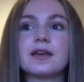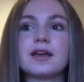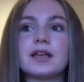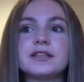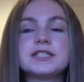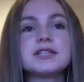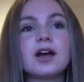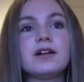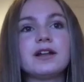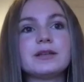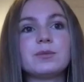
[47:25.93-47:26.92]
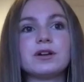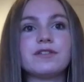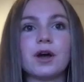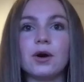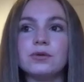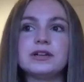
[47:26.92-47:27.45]
this is kind of like one of
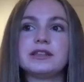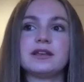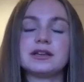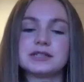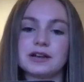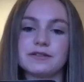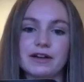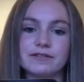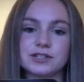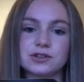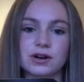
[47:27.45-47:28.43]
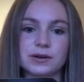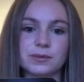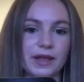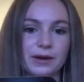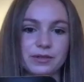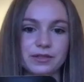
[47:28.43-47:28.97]
the only things that I've ever started
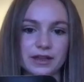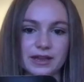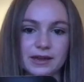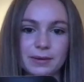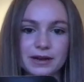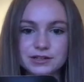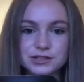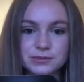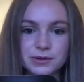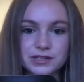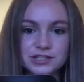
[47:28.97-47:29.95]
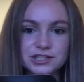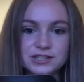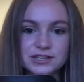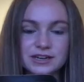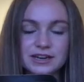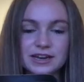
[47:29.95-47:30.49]
without thinking about it too much,
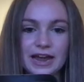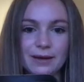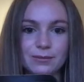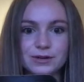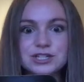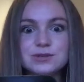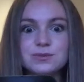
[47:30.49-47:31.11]
which is